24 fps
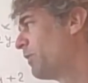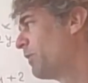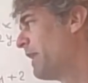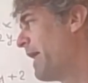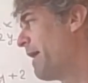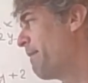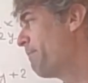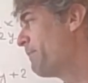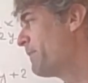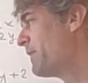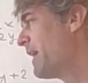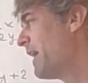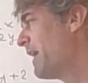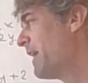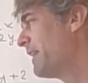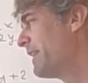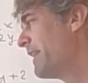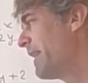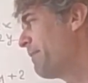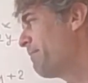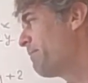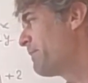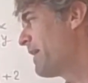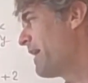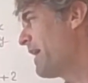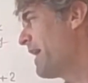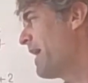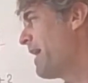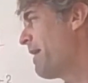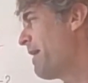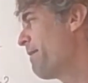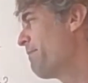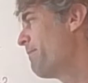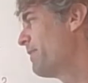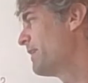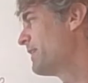lambda. Lambda
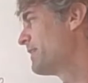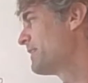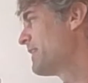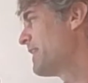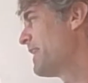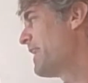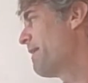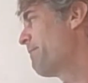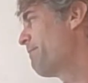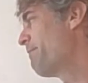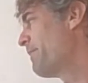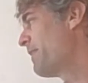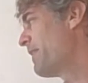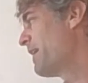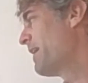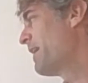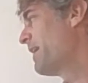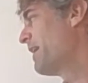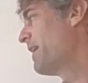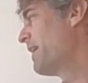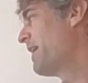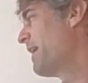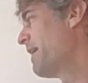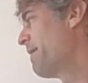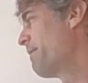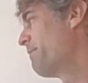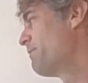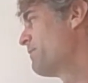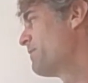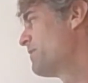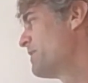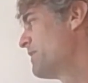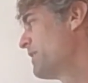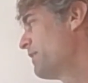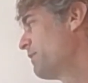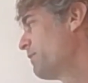m is lambda
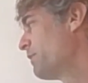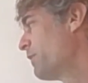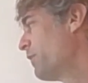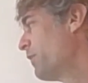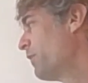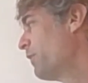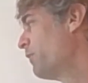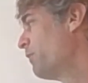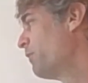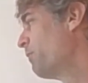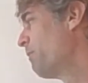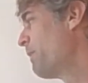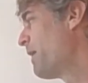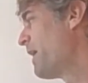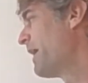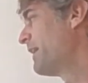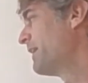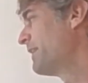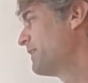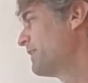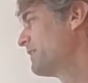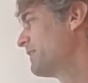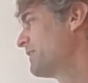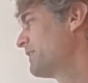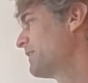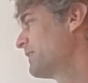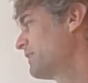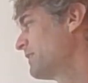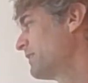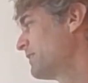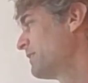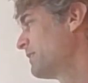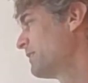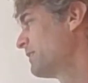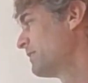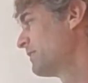m0 minus
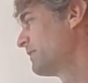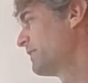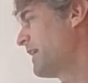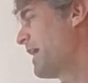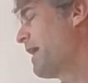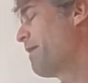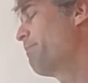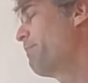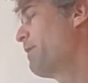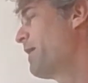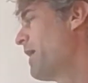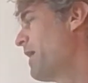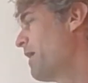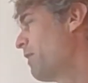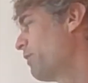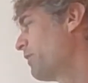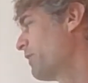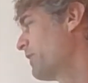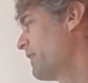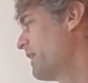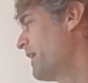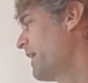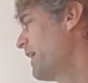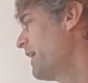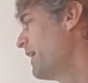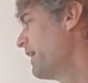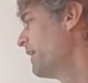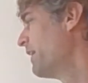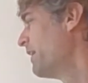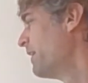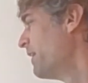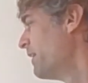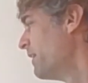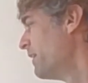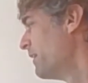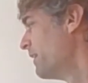kappa or k
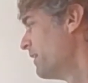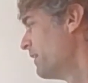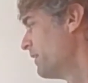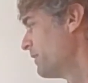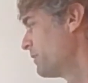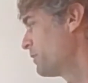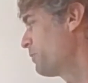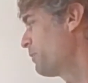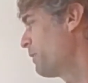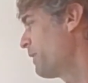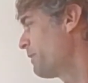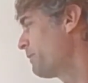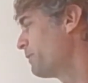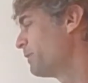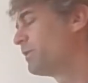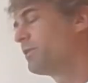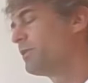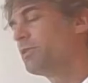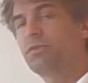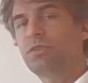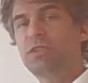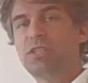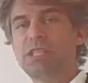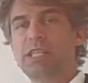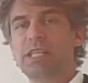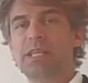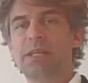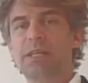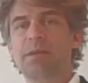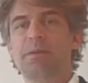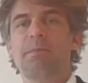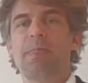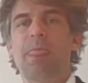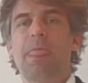square root of c.